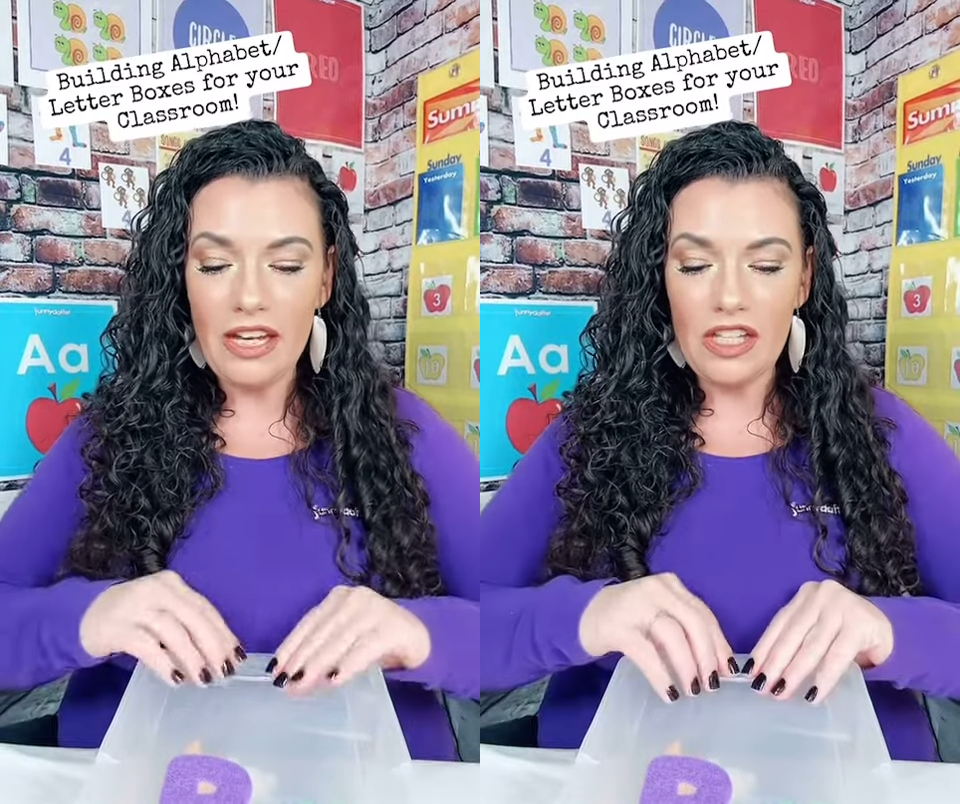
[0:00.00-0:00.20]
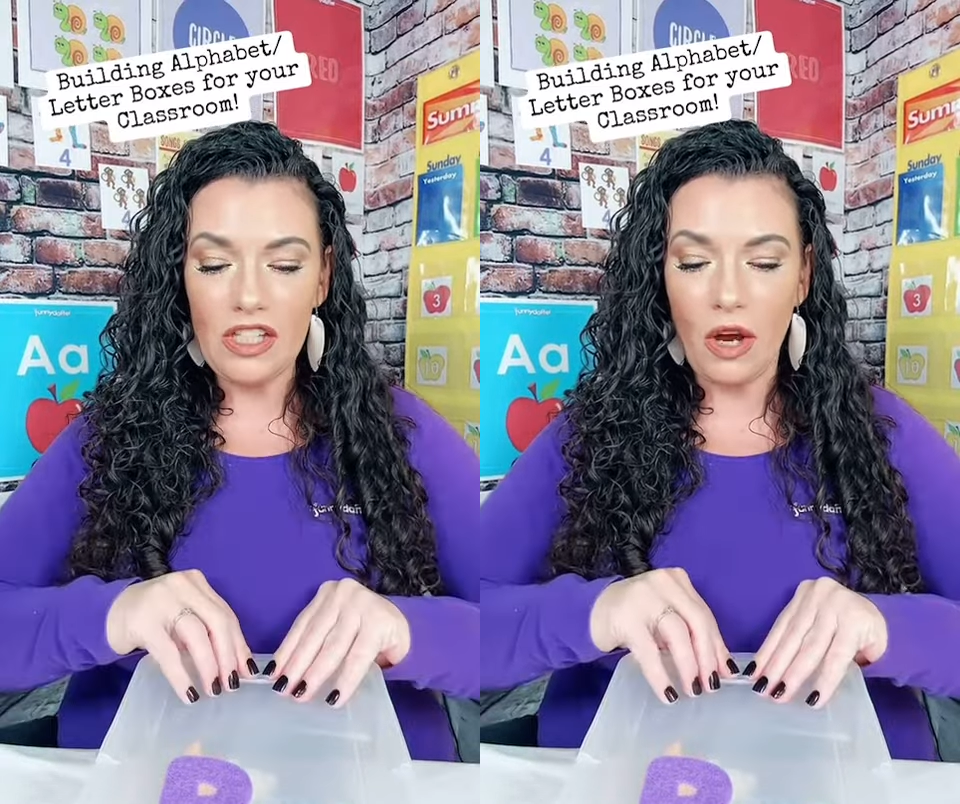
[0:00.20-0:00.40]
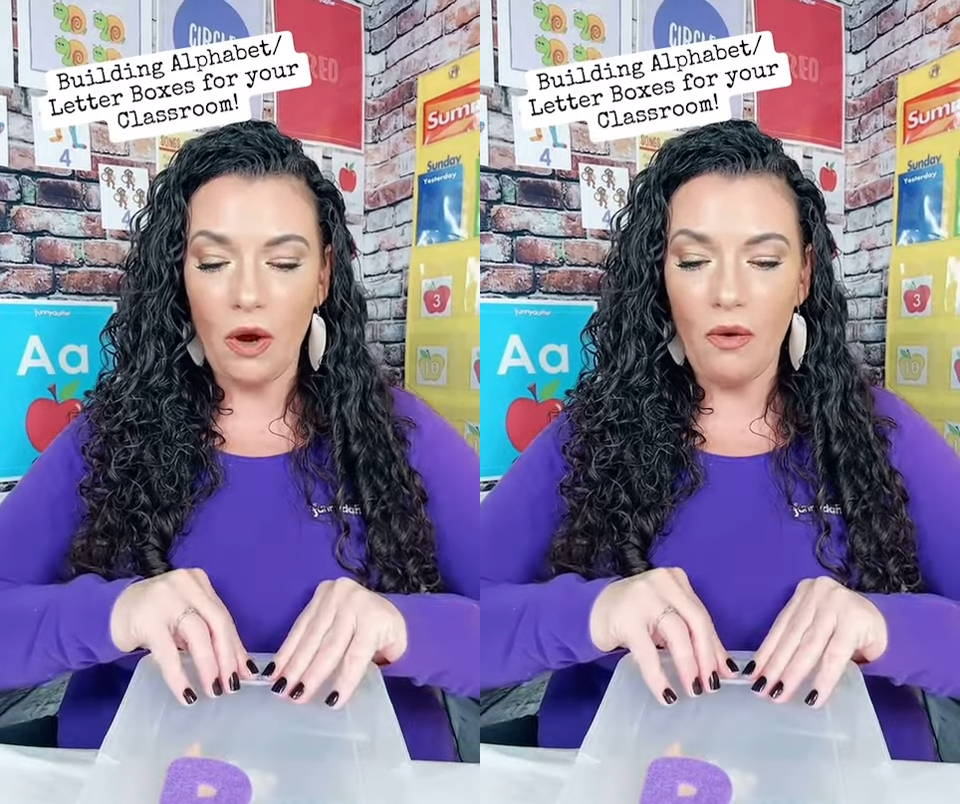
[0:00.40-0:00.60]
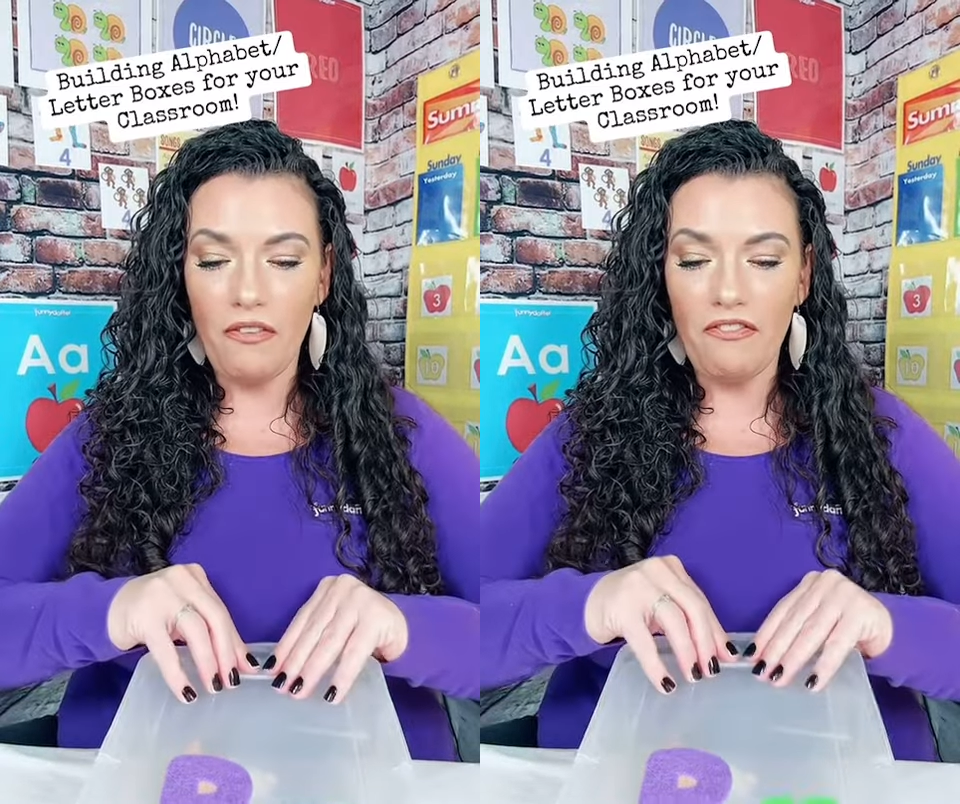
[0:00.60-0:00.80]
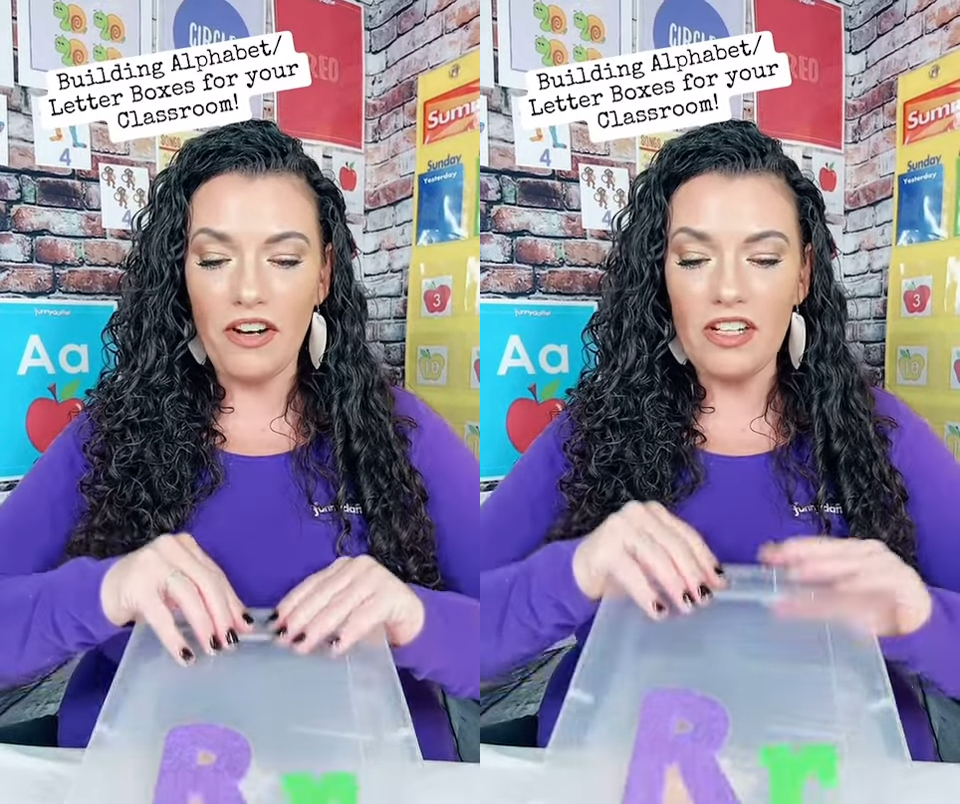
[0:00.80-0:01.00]
So
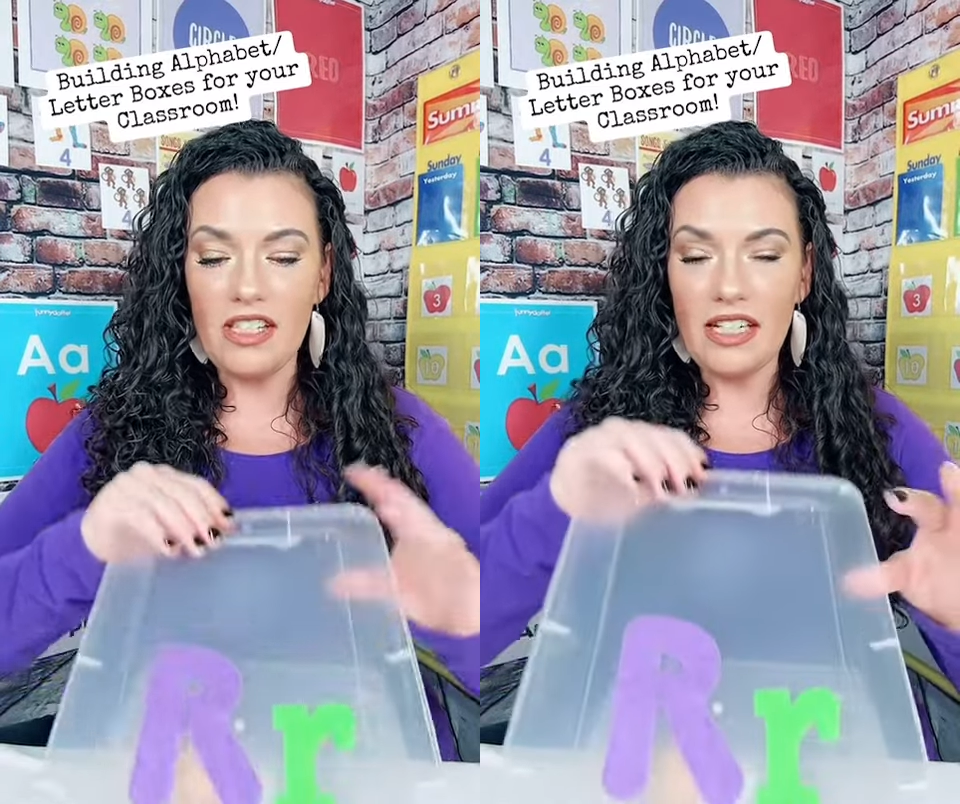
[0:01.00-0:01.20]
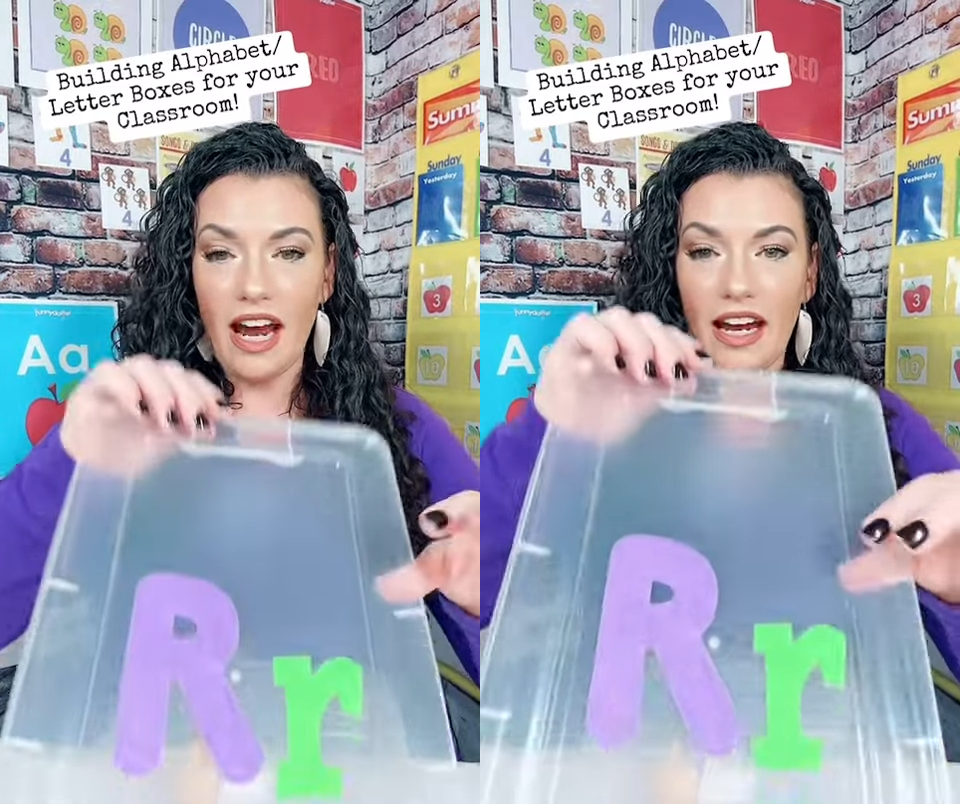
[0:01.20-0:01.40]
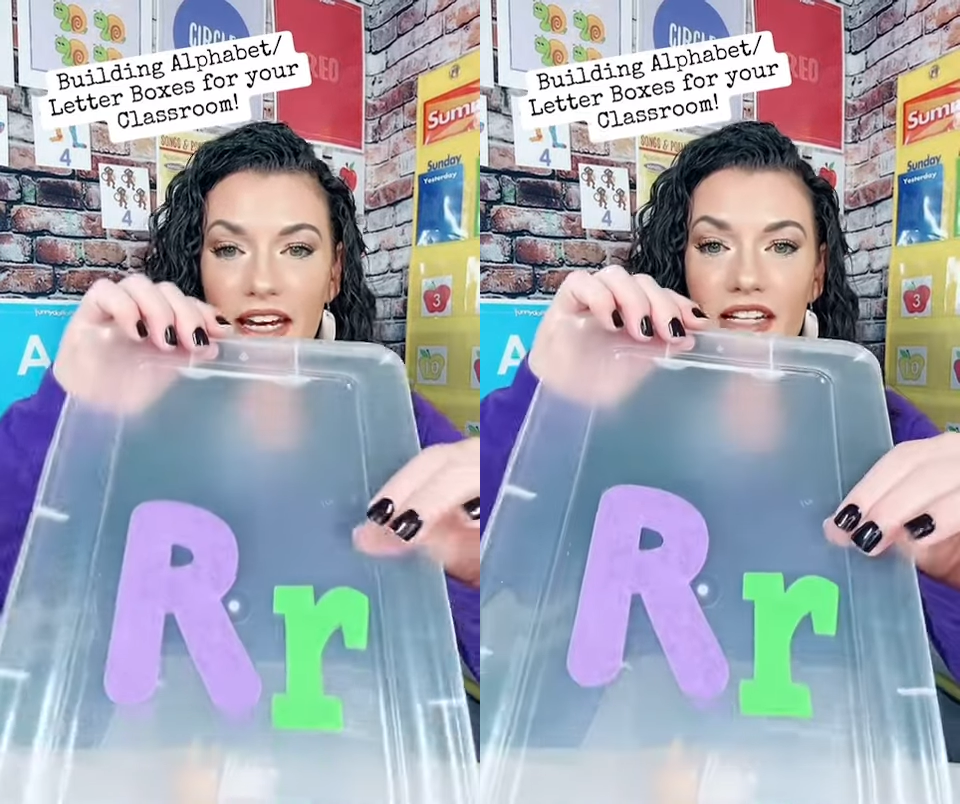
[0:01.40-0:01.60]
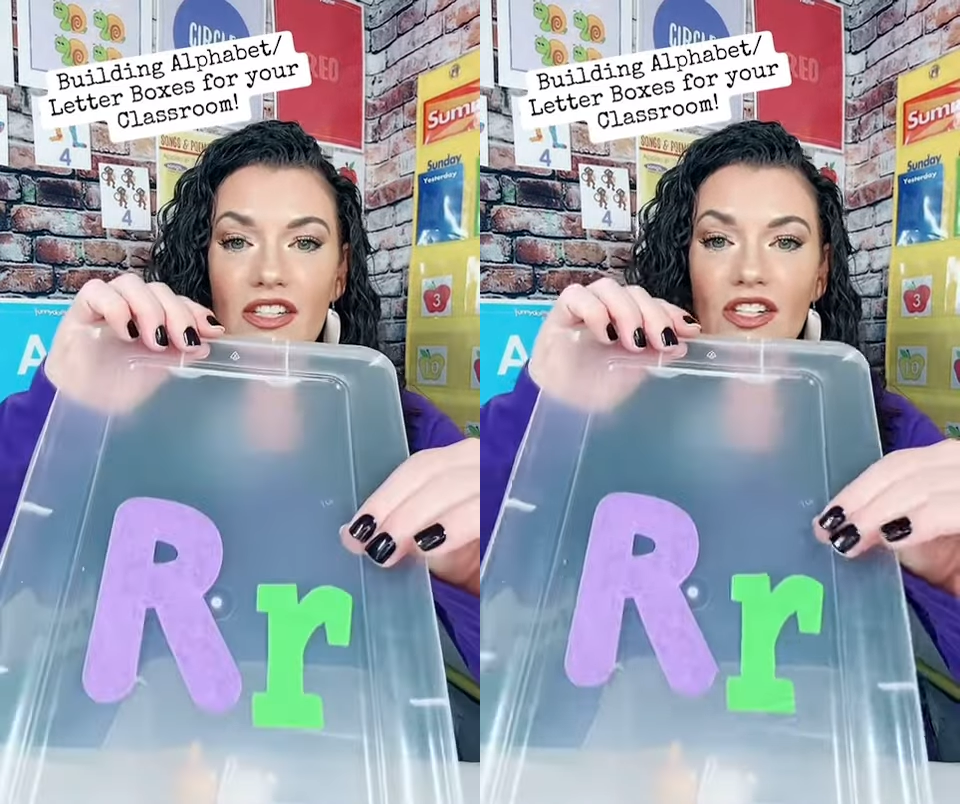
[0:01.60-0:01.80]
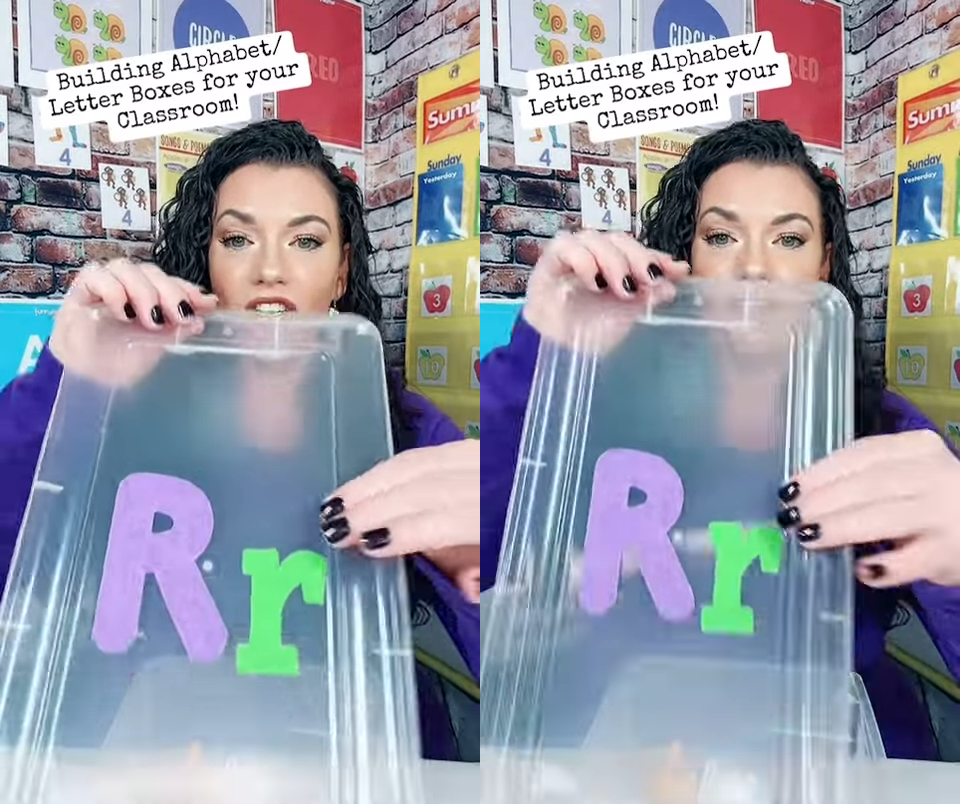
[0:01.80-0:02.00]
first I
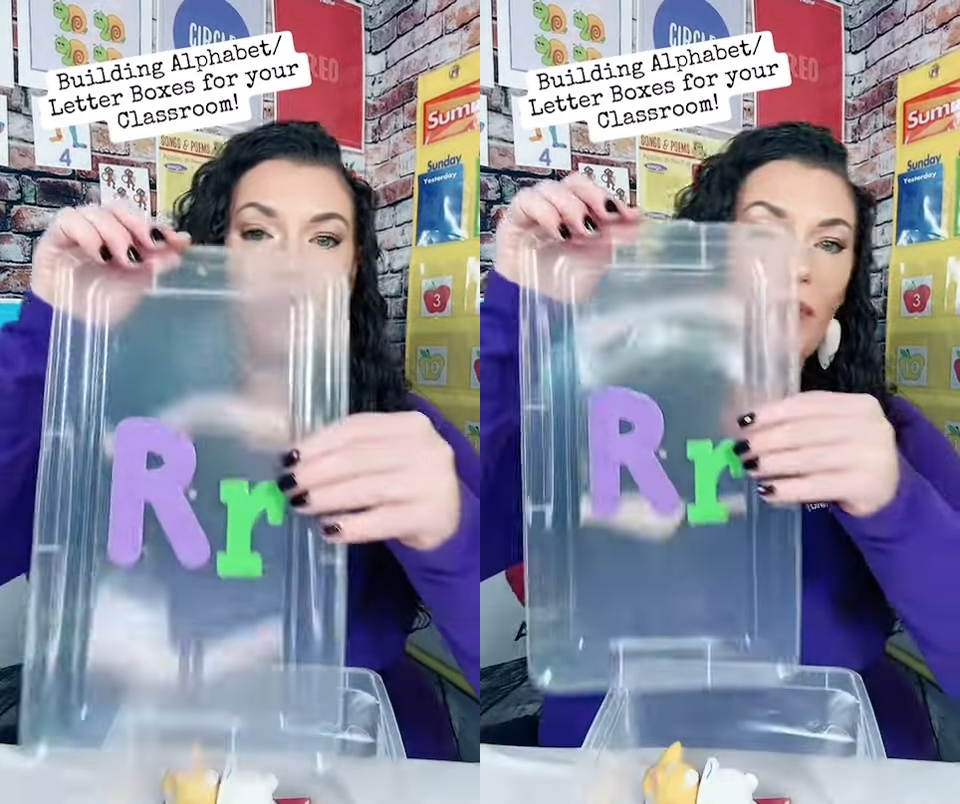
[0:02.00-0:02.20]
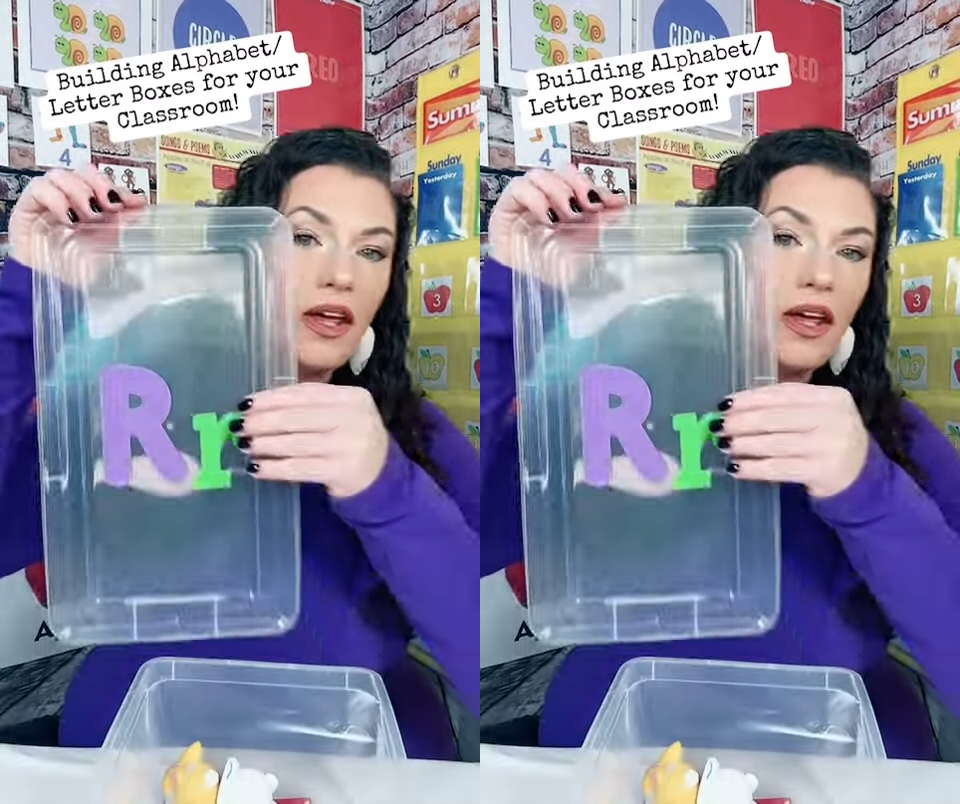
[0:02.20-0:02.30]
started